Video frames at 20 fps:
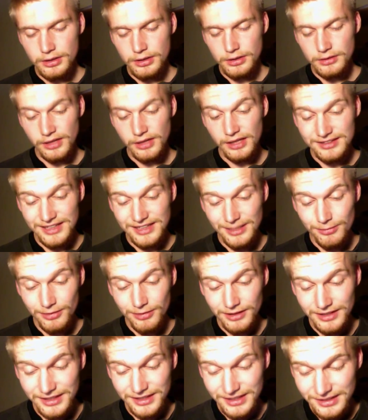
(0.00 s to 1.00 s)
Then came
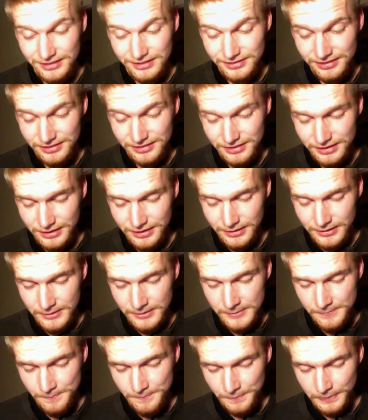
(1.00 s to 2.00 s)
the heat.
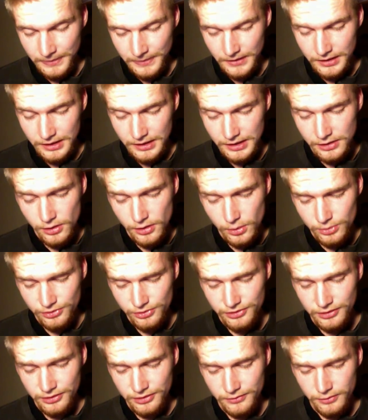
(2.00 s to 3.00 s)
He
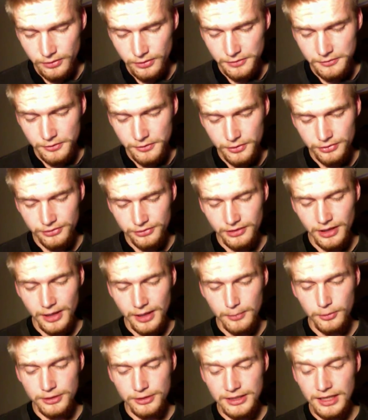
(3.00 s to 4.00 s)
noticed it for the first
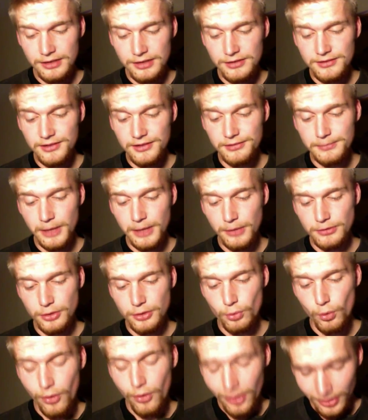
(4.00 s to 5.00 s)
time when he had to dismount and
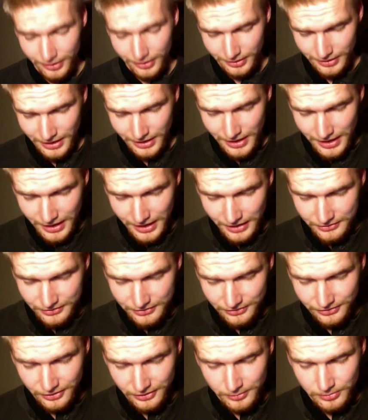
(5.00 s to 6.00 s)
walk. As he
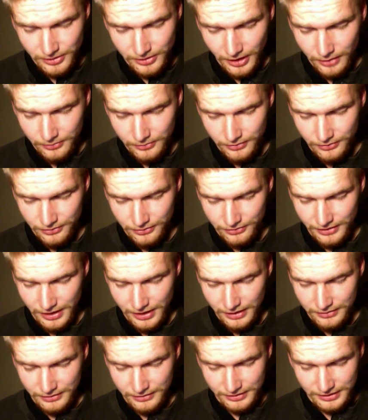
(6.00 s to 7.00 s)
slipped down to the
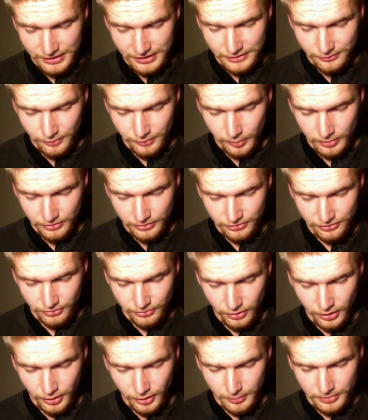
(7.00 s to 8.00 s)
sand, the heat from it
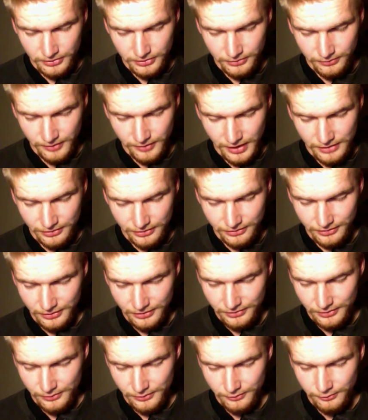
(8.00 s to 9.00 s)
struck up his face
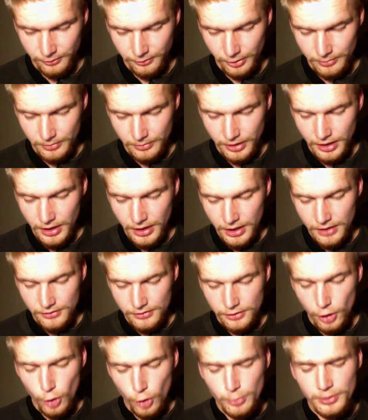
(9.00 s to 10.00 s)
as if from
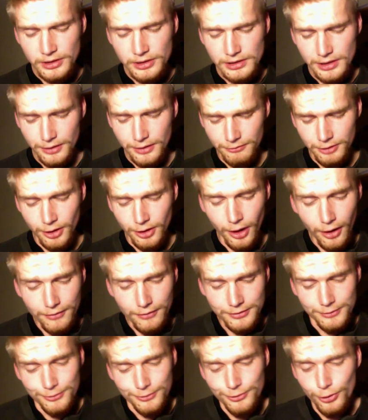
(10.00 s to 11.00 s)
the opening of an
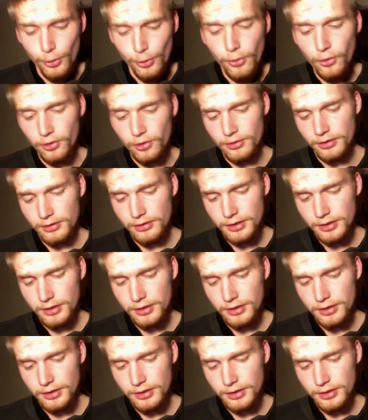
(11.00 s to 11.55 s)
oven door.